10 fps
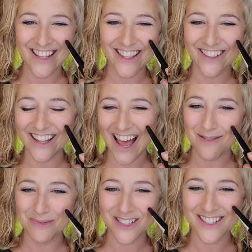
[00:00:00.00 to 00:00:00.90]
little
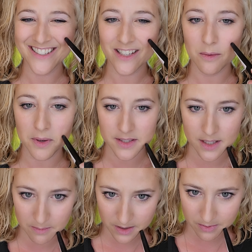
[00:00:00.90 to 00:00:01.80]
apples, but
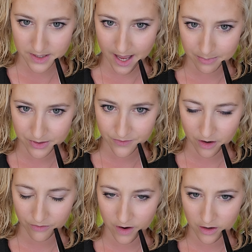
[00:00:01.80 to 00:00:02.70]
some people's apples
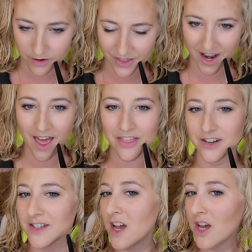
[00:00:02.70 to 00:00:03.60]
fall farther than
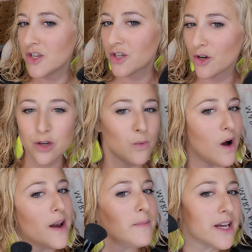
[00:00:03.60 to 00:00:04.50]
others. So you
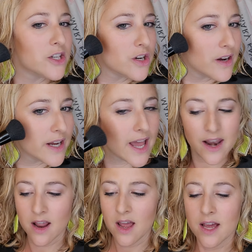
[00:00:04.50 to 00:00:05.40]
want to make sure,
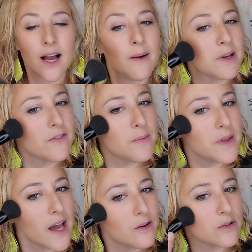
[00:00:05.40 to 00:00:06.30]
again, coming from
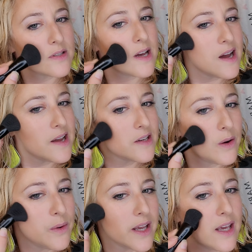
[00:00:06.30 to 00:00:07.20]
the outside,
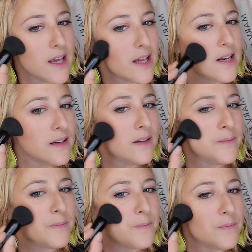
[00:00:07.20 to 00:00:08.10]
going in,
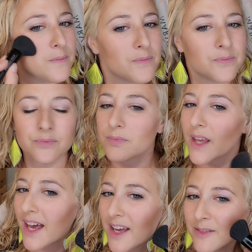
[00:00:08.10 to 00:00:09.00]

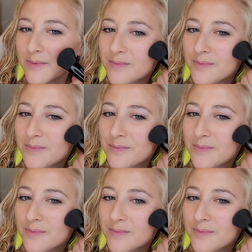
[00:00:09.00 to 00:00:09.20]
okay?